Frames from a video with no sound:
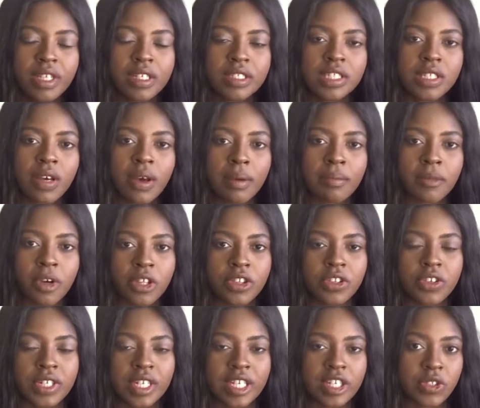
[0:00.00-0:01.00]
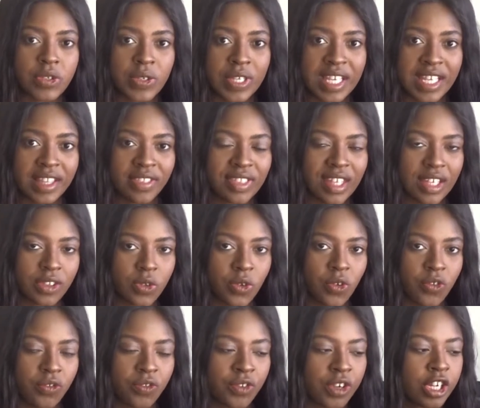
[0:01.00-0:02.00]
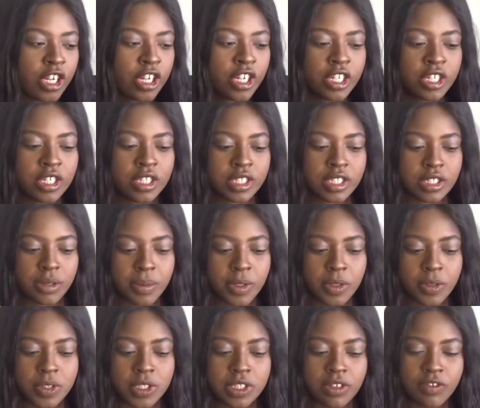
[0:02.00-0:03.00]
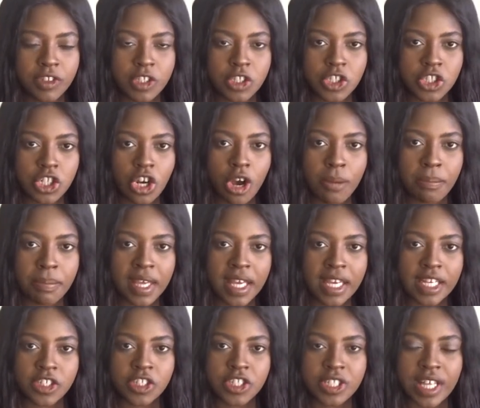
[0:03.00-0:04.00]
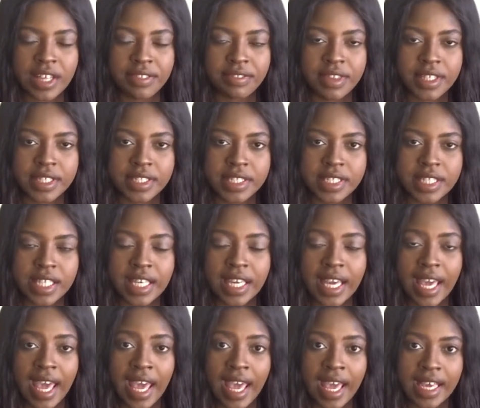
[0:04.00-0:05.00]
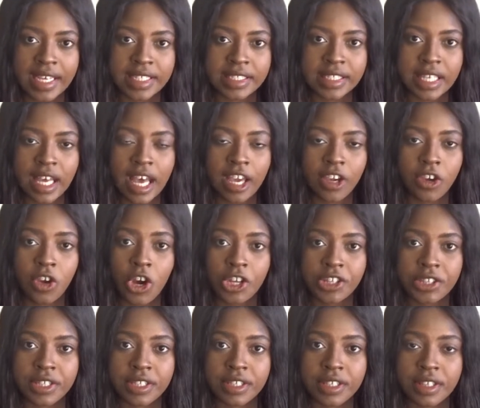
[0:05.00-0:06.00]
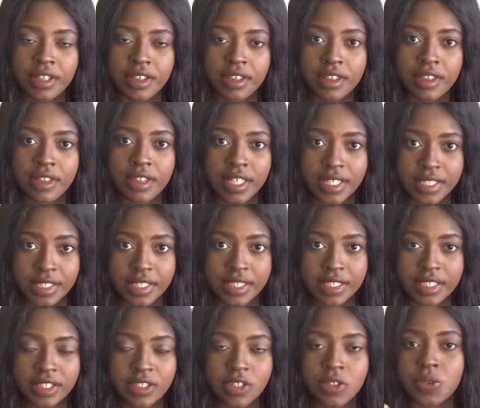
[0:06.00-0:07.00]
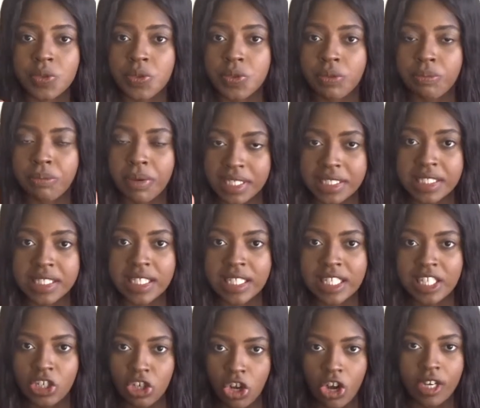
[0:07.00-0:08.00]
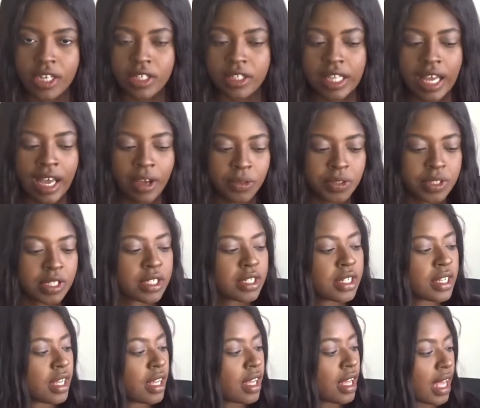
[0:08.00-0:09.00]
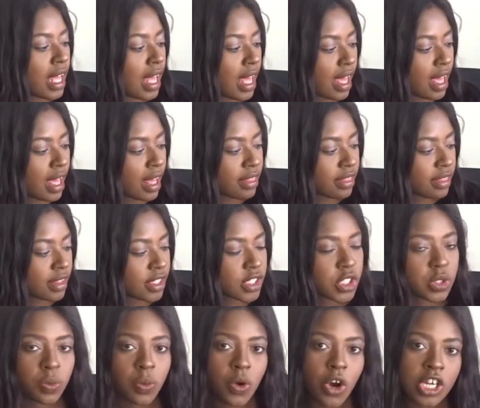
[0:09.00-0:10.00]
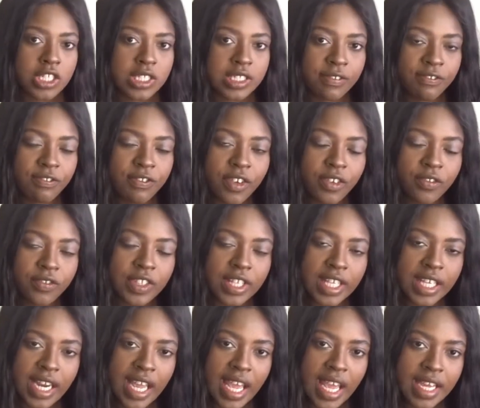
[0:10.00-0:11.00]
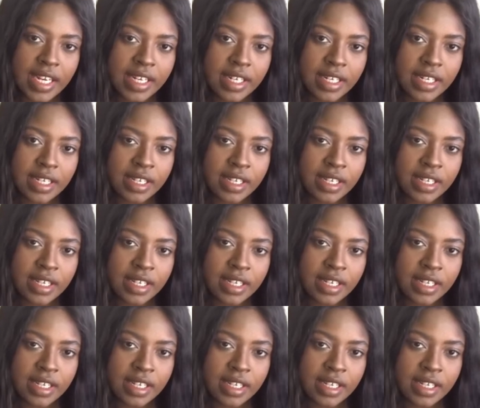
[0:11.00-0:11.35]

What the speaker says: so I'm going to need to hit that off. So because of the sharp edge that this thing has, I got this to basically knock it out. This was 50 Rand.